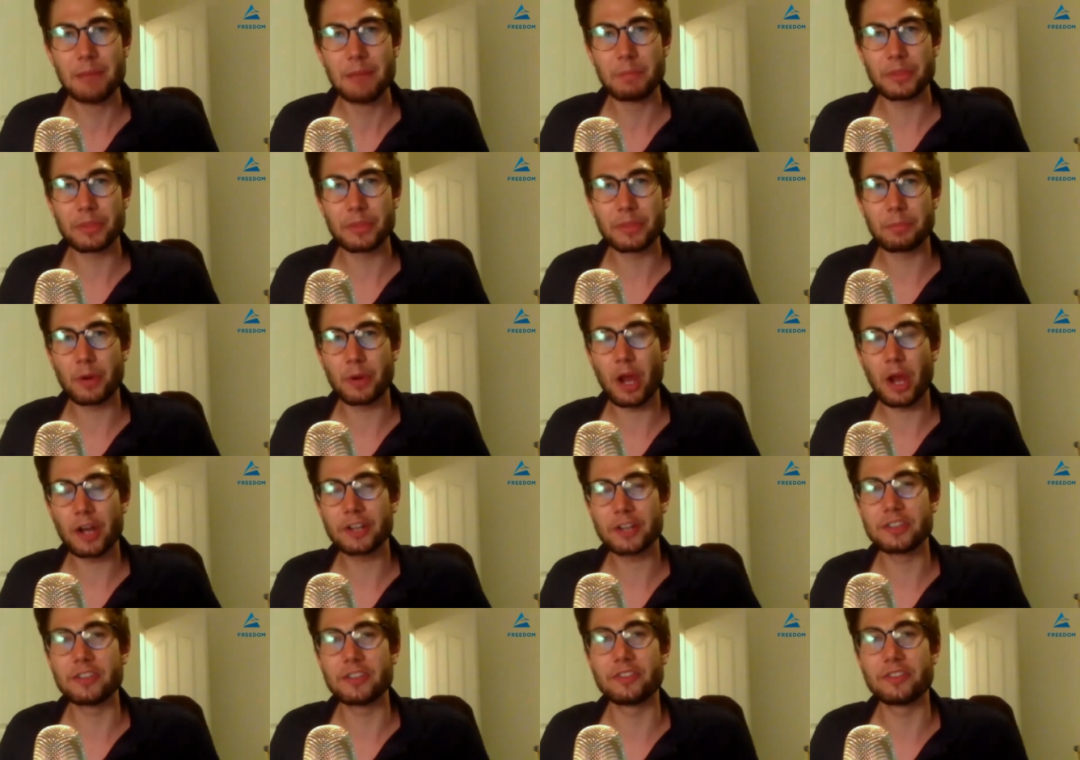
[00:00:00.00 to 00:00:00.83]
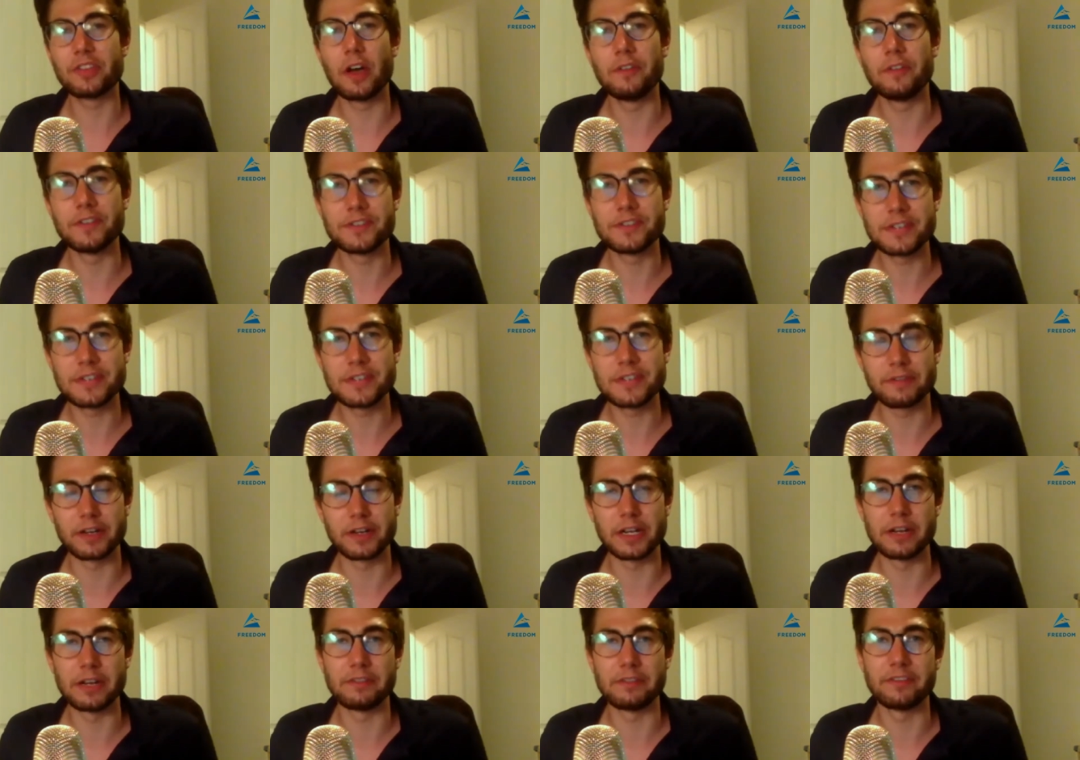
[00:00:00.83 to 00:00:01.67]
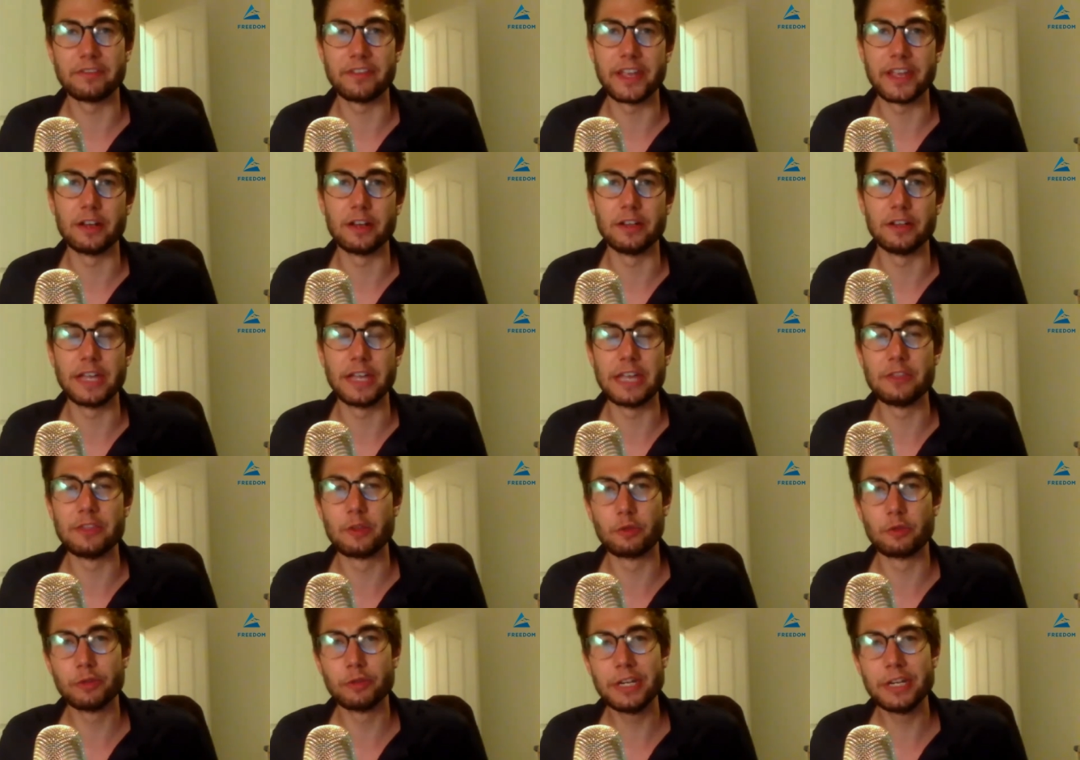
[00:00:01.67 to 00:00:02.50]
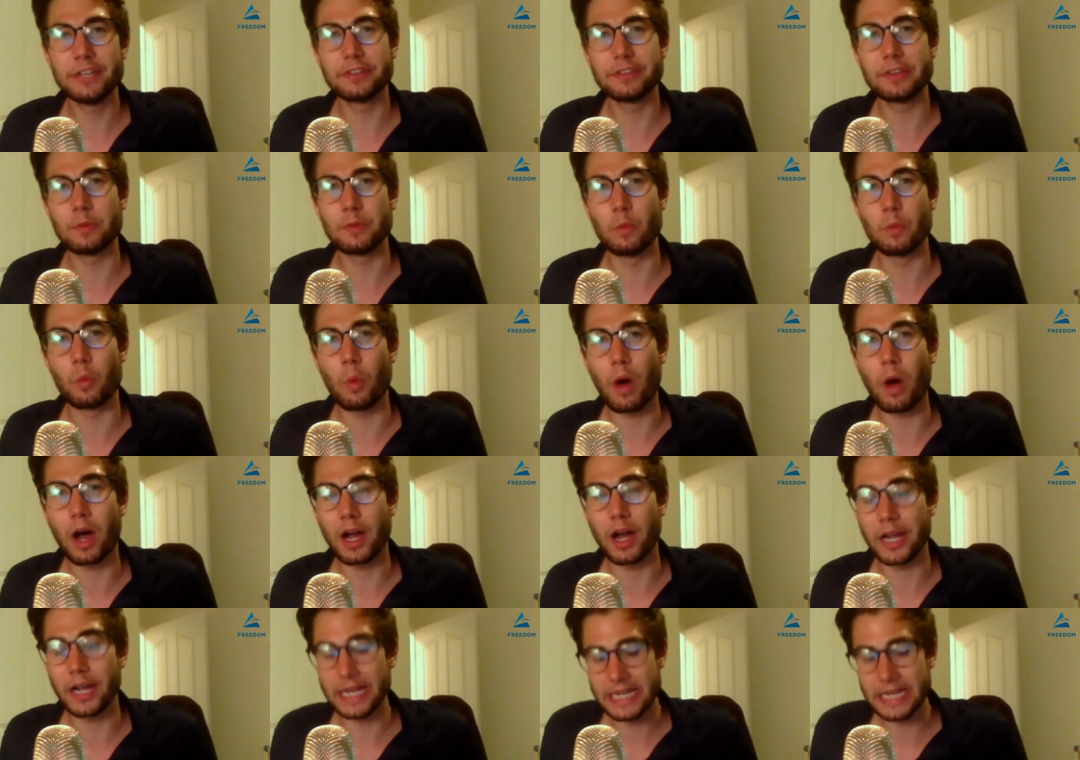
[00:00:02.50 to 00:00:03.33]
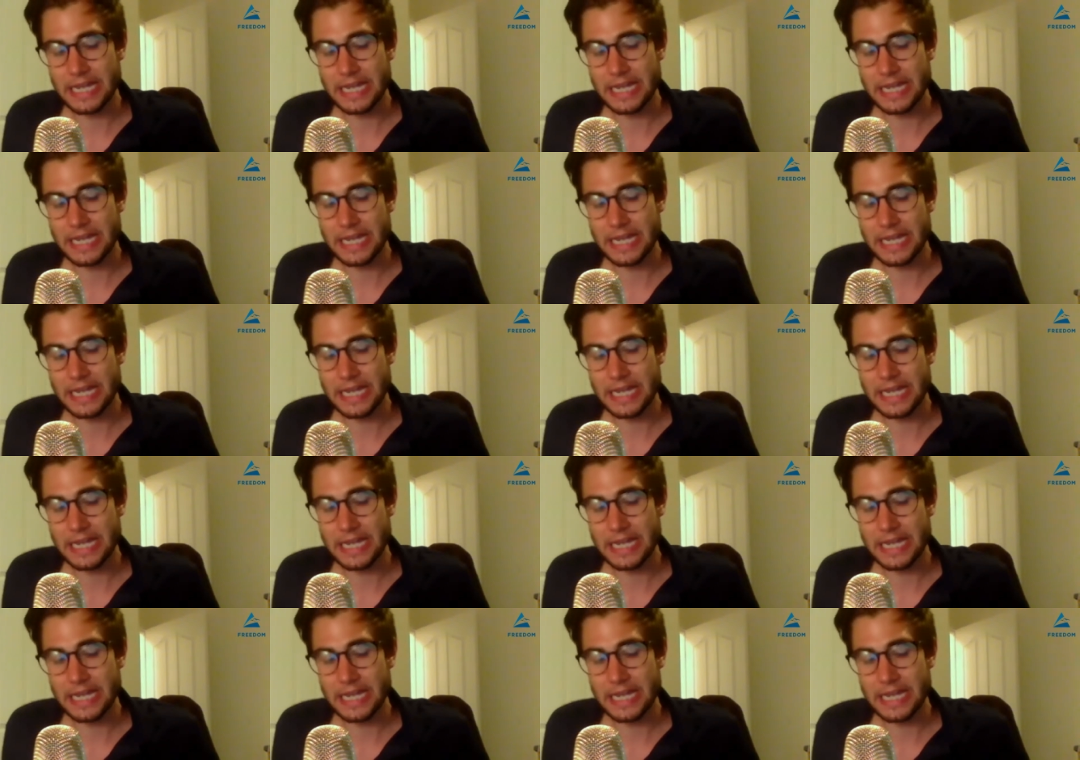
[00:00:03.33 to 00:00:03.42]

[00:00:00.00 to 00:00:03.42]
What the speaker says: but the product itself is never going to fail. And the reason why